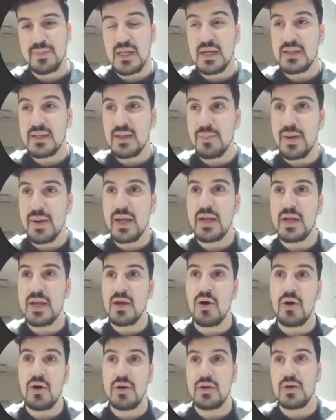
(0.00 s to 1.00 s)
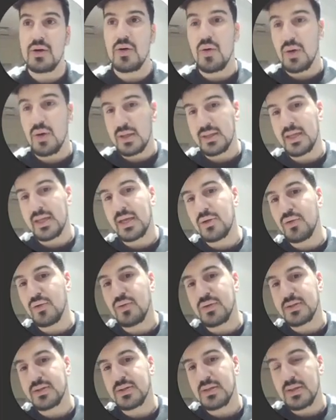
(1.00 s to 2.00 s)
depending on their
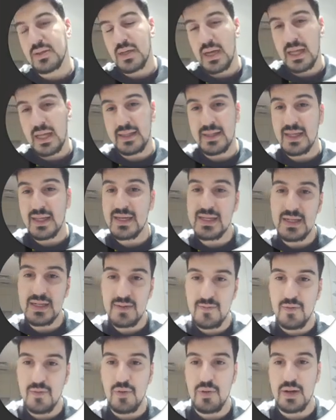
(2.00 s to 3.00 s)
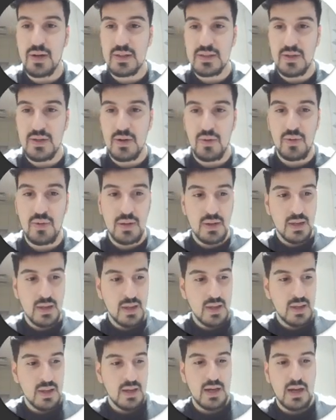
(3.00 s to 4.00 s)
use and their need for it. So
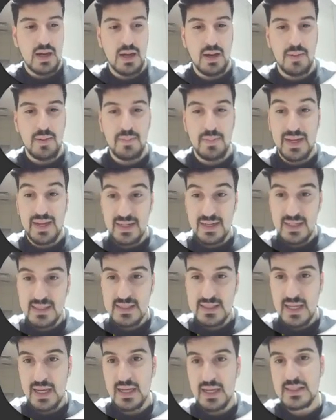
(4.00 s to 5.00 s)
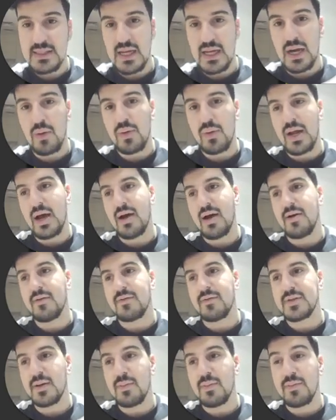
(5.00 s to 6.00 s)
in this case, I would have
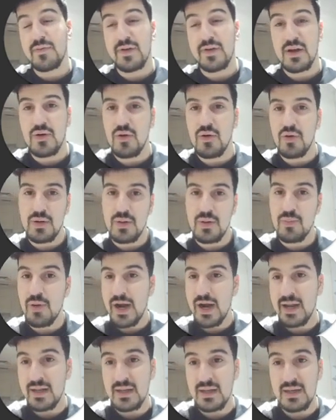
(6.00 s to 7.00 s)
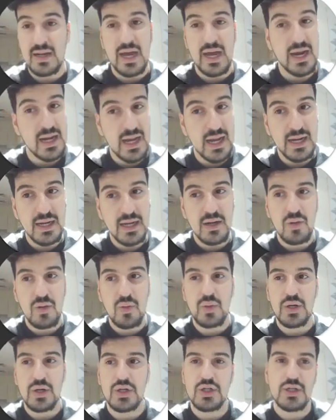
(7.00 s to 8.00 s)
something called a brand guideline,
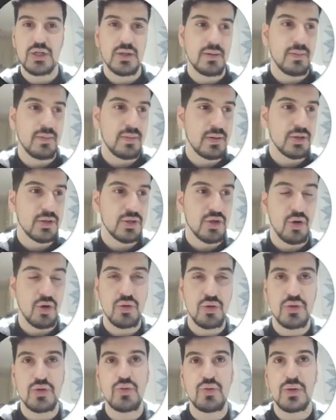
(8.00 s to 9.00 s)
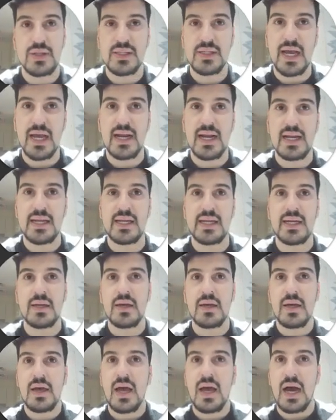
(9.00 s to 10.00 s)
which shows you exactly
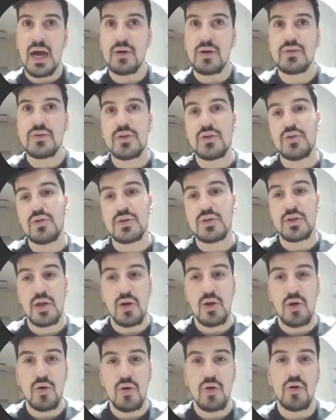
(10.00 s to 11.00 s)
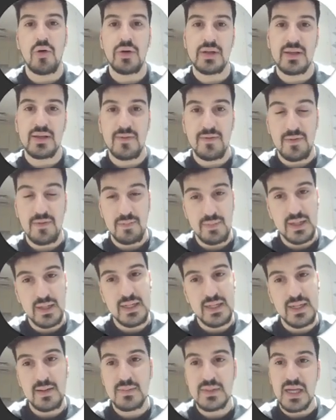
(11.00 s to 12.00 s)
how to use the logo in different
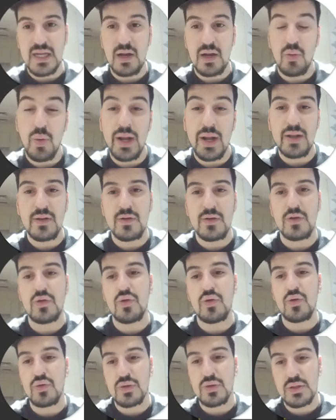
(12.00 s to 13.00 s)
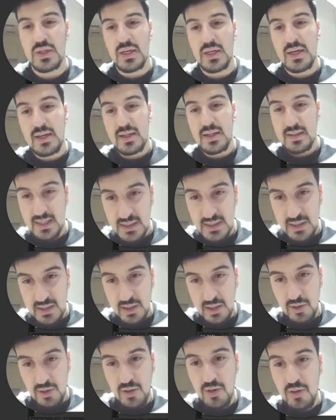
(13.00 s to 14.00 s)
mediums and when to use this
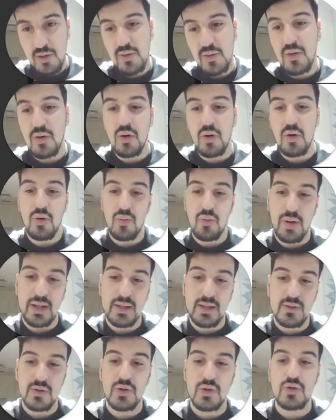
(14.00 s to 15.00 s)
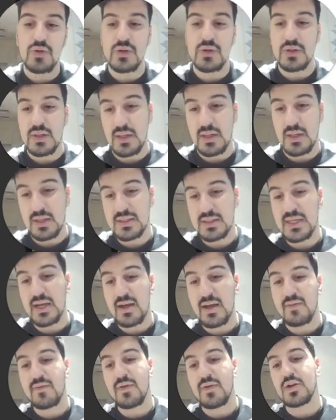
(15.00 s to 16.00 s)
logo or when to use the
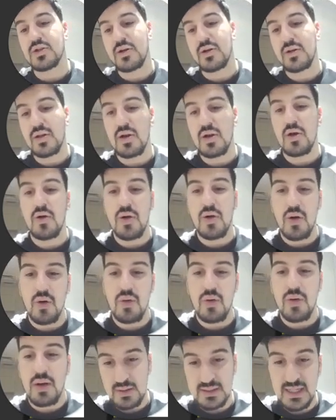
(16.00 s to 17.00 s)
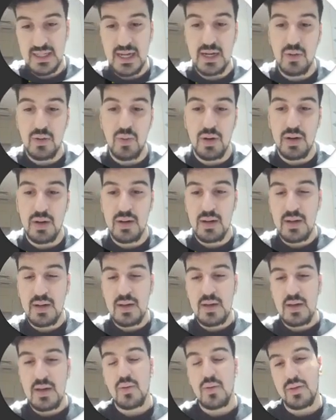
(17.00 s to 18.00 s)
second version of the logo, the side one
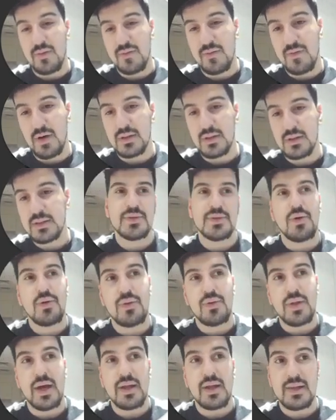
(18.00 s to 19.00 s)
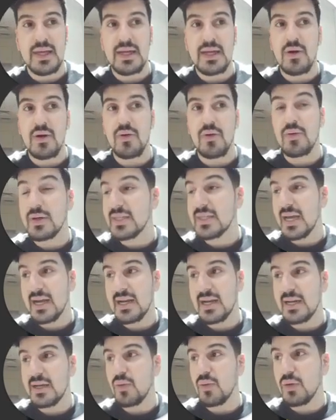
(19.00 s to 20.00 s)
with the font, so that they know
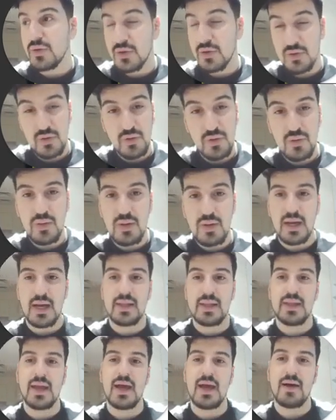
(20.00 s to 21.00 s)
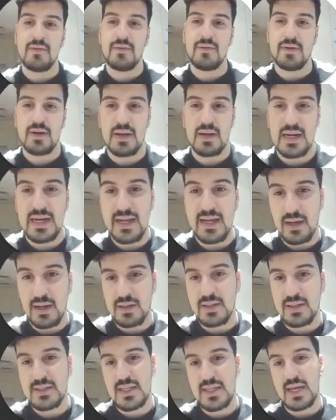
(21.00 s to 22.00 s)
exactly what to do and they have a clear
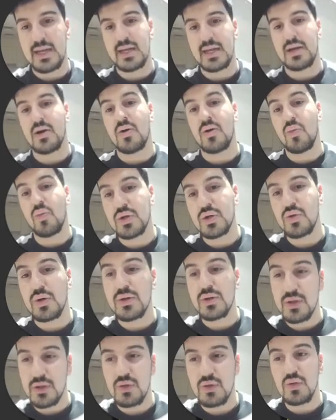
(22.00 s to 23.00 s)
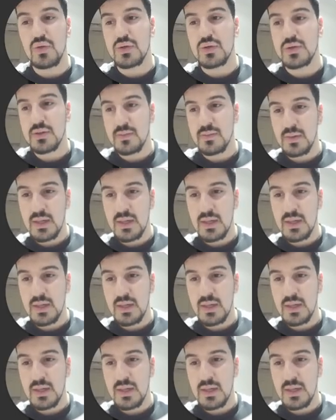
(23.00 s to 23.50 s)
understanding on which one to use.